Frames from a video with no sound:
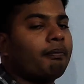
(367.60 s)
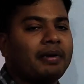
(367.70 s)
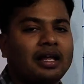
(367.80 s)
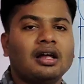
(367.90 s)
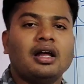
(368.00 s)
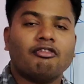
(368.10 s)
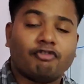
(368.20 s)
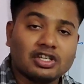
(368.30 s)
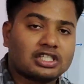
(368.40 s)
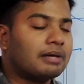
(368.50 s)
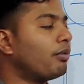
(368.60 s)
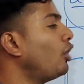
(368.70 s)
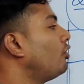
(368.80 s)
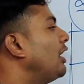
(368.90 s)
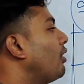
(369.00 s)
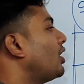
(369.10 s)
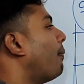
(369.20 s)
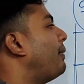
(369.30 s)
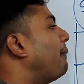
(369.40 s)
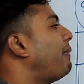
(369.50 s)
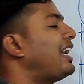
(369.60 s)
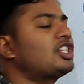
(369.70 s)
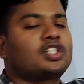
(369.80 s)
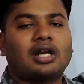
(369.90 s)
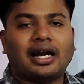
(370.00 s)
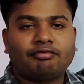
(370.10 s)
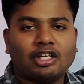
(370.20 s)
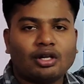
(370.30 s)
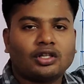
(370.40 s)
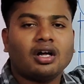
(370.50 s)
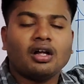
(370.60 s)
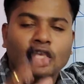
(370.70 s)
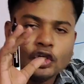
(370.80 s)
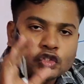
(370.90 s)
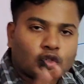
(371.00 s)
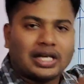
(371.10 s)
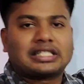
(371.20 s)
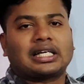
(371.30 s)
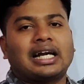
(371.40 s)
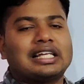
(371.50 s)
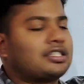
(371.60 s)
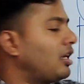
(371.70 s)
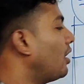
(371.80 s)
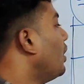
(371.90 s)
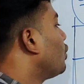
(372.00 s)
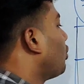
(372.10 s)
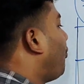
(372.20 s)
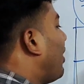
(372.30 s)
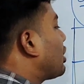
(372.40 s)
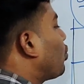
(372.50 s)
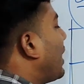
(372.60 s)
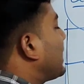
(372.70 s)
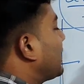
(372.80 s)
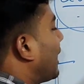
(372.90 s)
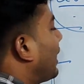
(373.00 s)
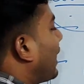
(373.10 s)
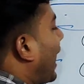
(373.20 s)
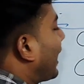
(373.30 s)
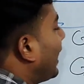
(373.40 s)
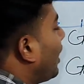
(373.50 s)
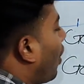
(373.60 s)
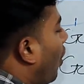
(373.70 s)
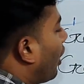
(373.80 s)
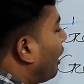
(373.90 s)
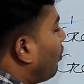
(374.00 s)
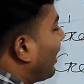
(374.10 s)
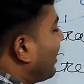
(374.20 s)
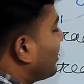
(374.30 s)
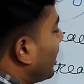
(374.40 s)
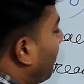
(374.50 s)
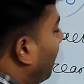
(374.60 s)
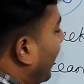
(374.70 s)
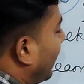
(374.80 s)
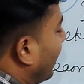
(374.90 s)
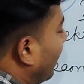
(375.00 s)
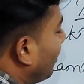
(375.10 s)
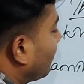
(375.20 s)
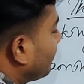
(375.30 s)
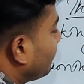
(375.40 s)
will be visible during the preparation and during the storage condition. So first one is the cracking, or you can say breaking.